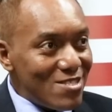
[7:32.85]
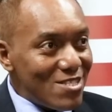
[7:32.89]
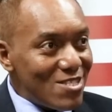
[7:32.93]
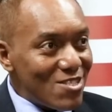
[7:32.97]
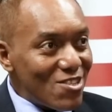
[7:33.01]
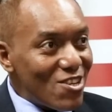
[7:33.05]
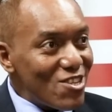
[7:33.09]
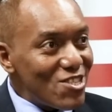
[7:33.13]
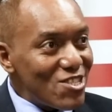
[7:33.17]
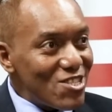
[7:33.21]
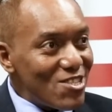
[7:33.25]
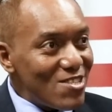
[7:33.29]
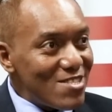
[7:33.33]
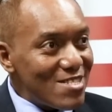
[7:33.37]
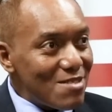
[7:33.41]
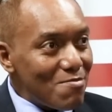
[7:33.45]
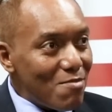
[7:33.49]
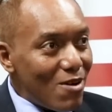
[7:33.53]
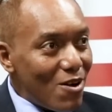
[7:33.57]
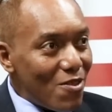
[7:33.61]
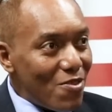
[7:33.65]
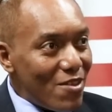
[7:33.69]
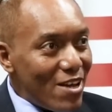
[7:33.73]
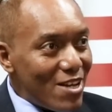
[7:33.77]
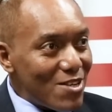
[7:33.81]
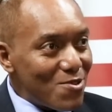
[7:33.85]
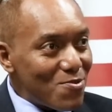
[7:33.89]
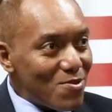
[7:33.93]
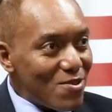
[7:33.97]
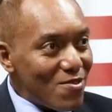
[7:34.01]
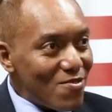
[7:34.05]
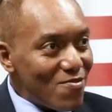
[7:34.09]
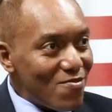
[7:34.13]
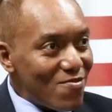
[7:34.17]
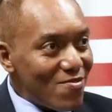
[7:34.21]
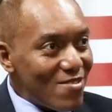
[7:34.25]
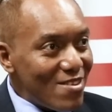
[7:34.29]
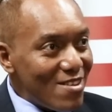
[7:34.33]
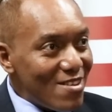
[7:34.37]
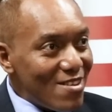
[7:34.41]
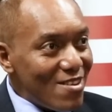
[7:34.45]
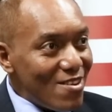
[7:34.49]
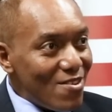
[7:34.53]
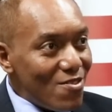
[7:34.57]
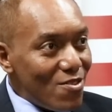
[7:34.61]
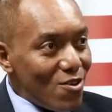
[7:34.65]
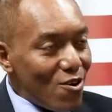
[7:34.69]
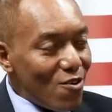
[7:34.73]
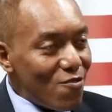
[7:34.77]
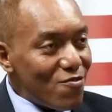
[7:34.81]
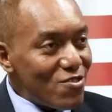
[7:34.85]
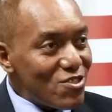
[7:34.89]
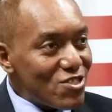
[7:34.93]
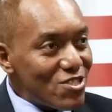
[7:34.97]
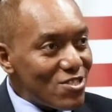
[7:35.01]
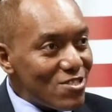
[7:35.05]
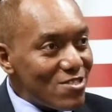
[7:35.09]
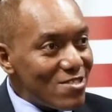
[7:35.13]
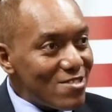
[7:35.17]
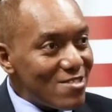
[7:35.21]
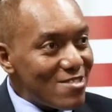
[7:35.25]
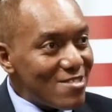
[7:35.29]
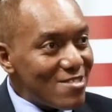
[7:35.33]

discussions about that with the official.